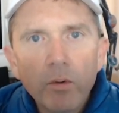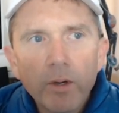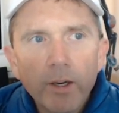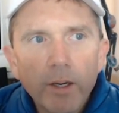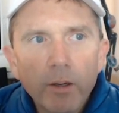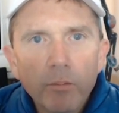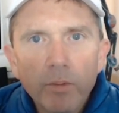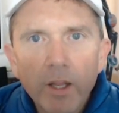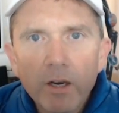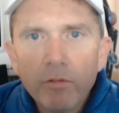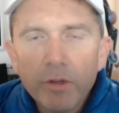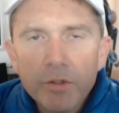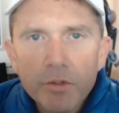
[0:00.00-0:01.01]
A lot of
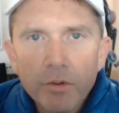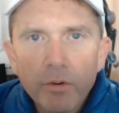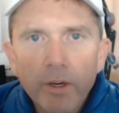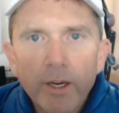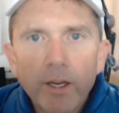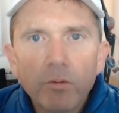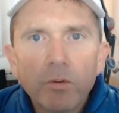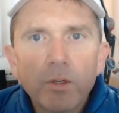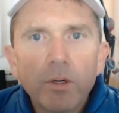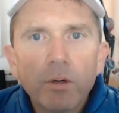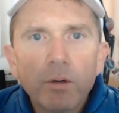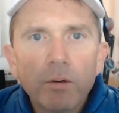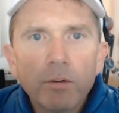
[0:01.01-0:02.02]
uncertainty out there.